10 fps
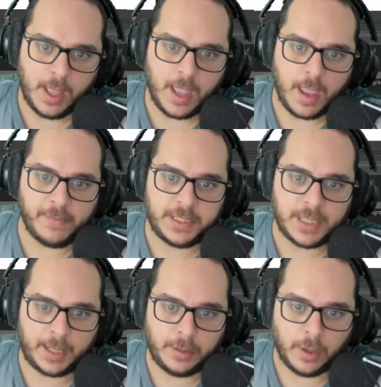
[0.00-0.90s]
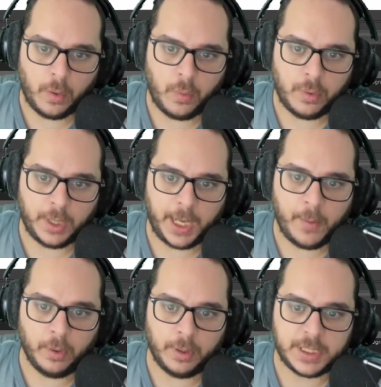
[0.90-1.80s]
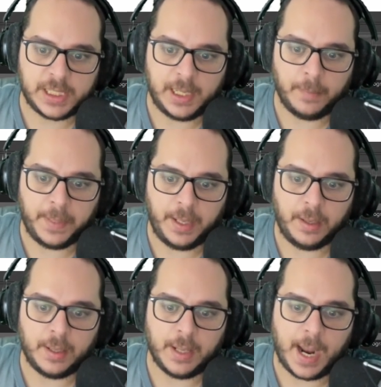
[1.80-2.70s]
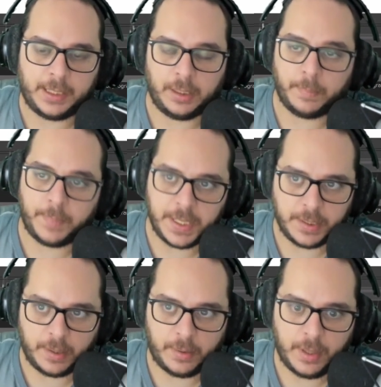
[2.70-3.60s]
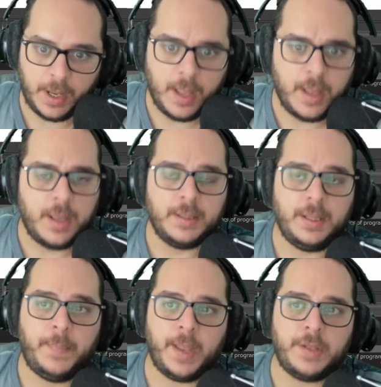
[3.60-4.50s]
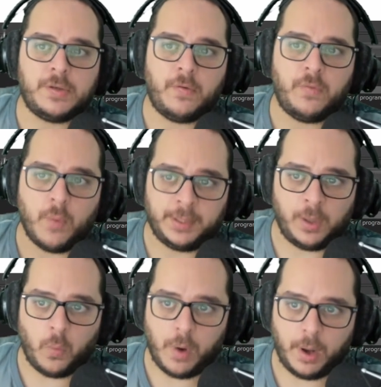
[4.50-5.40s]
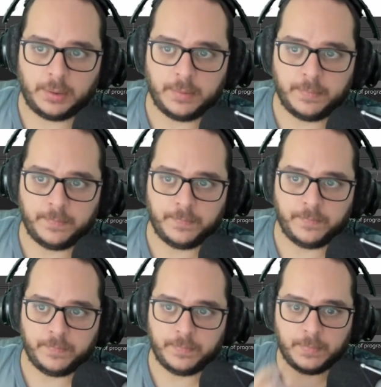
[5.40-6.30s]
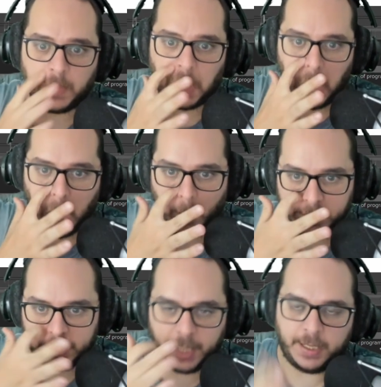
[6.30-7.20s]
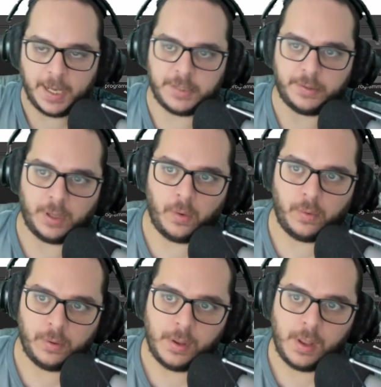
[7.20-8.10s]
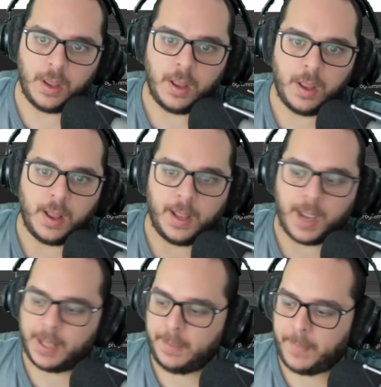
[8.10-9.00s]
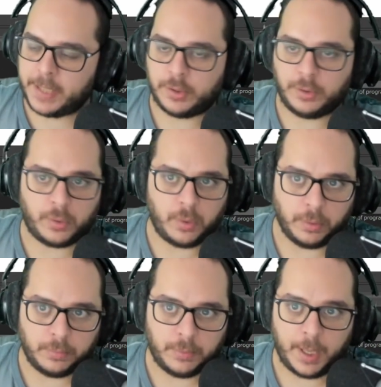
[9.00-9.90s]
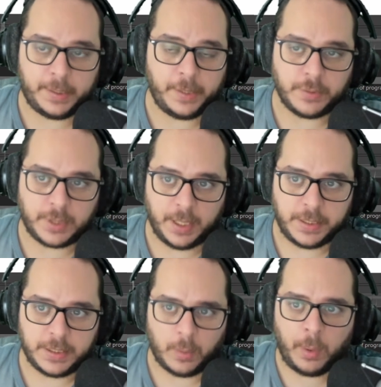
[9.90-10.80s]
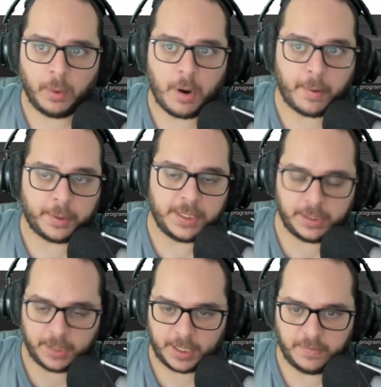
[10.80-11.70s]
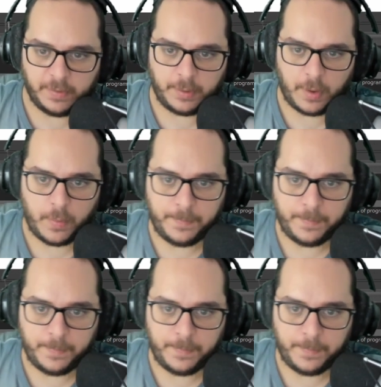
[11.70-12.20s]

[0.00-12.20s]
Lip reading: If I select no, it will still be article picture. Depends on what I want. I will select yes or no. And depends on your goal, the use case. We will cover this in the next video.